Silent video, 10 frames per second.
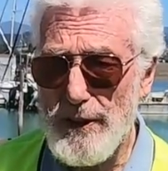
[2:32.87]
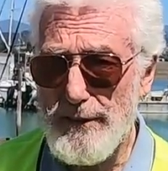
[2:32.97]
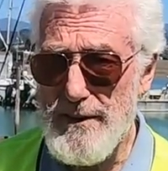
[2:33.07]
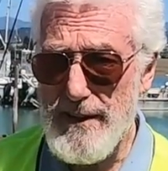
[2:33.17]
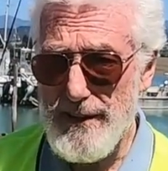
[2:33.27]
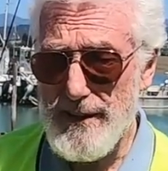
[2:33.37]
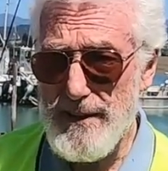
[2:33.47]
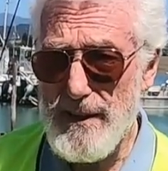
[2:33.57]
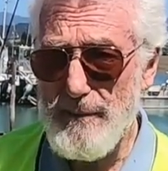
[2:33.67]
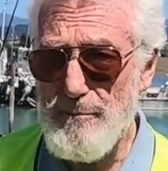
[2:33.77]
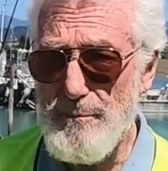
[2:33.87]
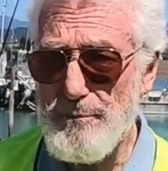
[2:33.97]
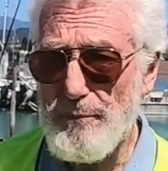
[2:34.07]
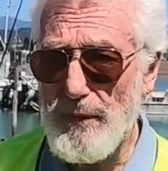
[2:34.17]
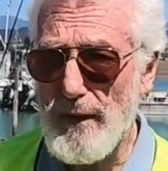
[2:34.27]
near
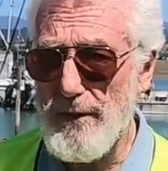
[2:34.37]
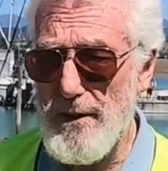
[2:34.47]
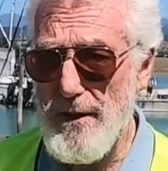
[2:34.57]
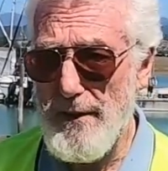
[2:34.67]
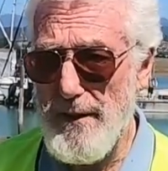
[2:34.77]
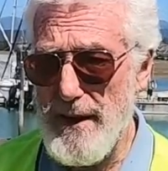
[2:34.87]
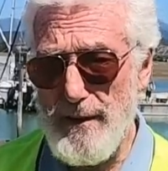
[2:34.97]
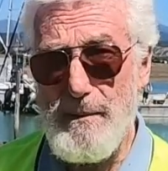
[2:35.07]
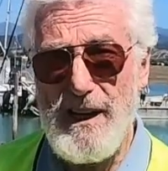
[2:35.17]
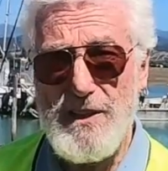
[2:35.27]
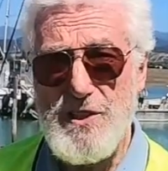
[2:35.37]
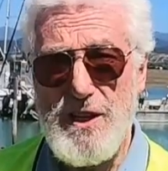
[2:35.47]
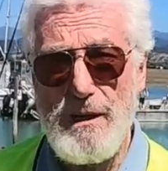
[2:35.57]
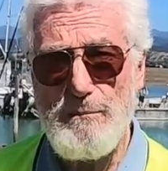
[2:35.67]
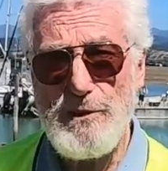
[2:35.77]
the
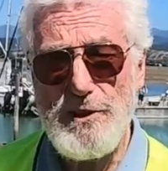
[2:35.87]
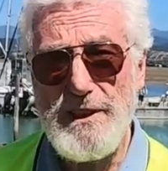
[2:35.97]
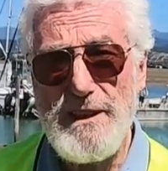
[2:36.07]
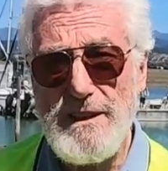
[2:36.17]
Pakistan border.